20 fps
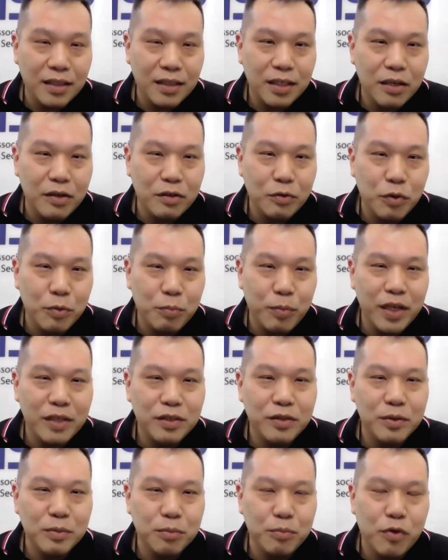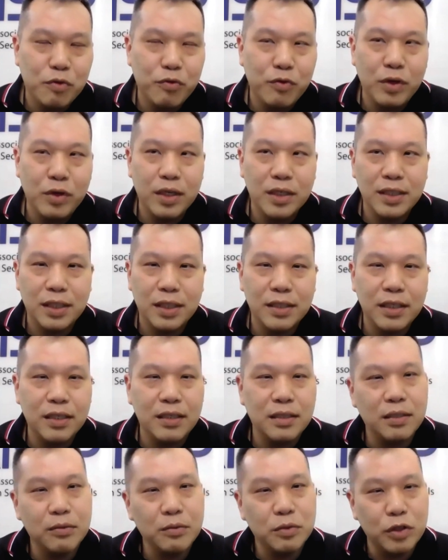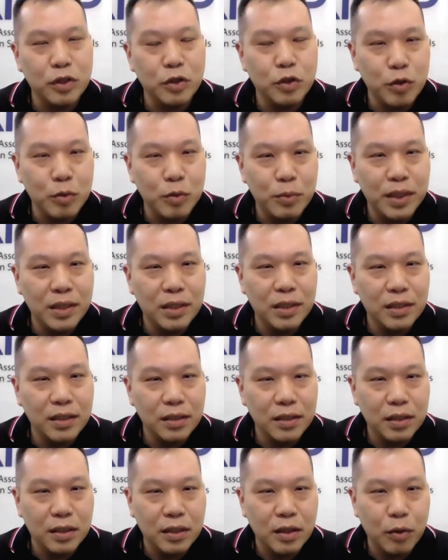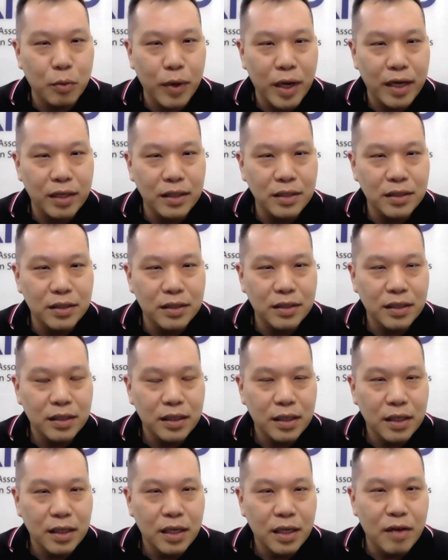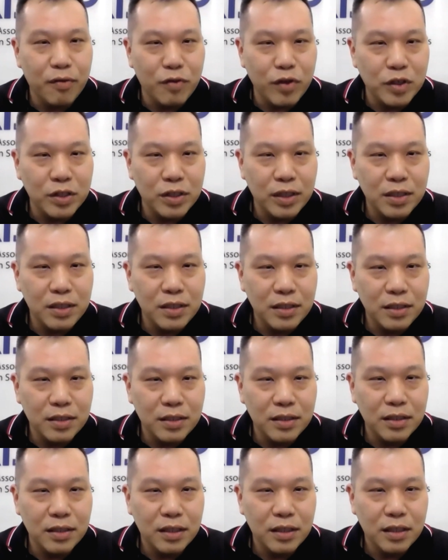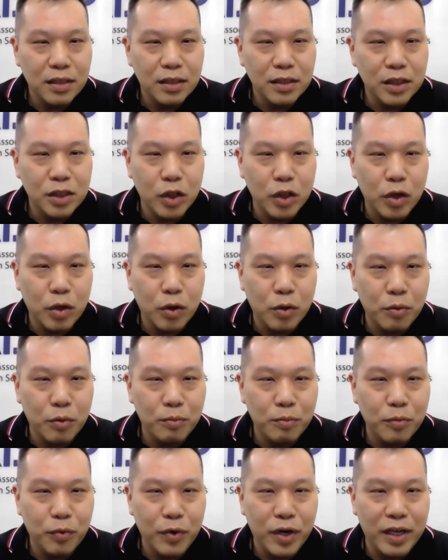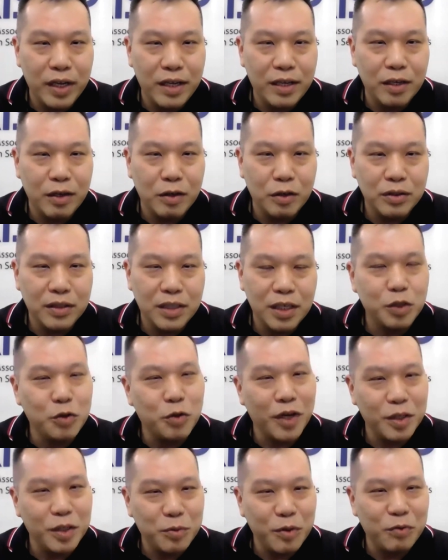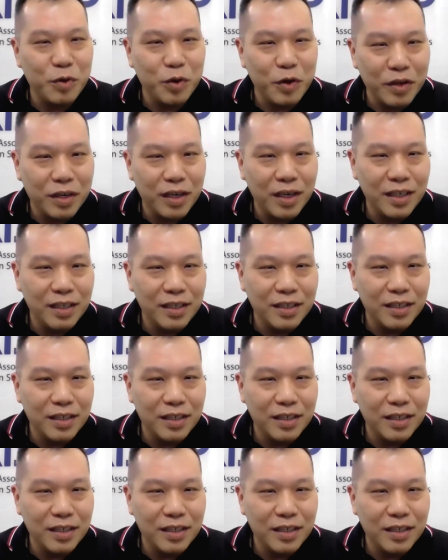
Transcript: think it should place more focus, I think, in terms of the human awareness and vigilance. So really, think twice before you click.